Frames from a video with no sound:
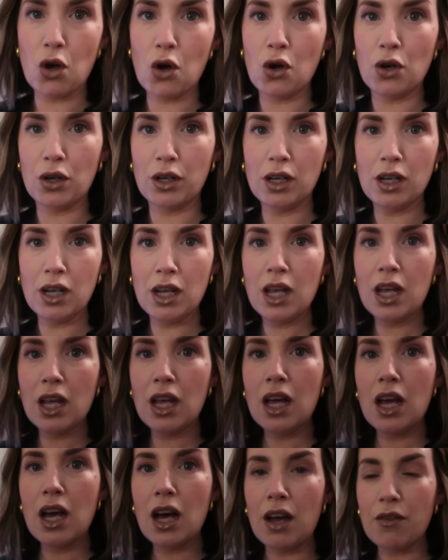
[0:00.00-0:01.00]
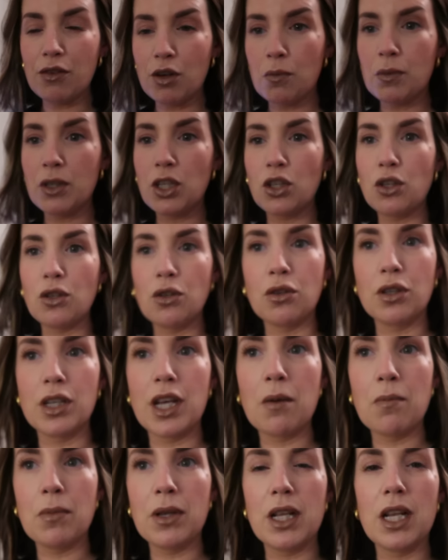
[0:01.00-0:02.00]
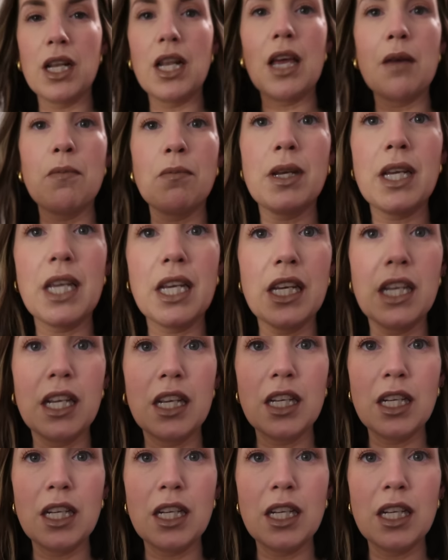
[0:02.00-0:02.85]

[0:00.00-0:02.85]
on. I haven't got my shoes on yet, but let me